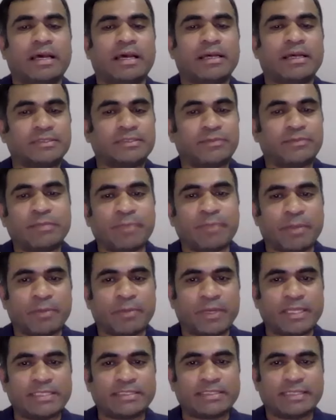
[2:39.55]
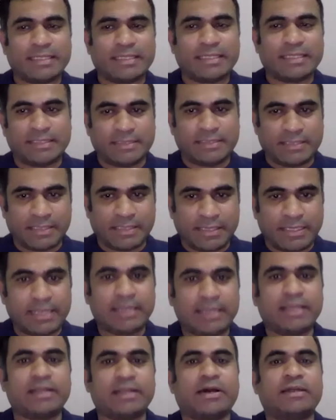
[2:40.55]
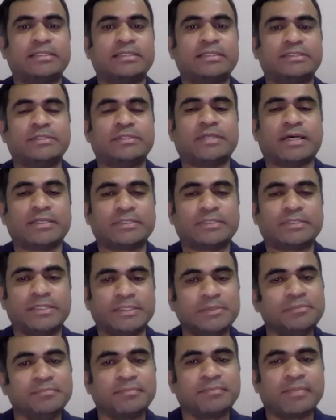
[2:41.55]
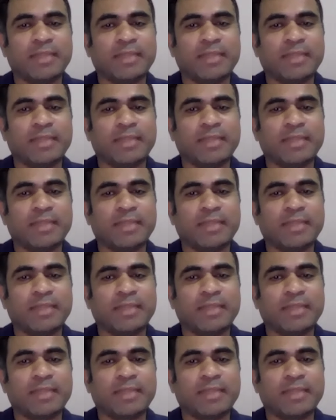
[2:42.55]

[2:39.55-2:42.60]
sweet memories, and it's really an honor to talk to you.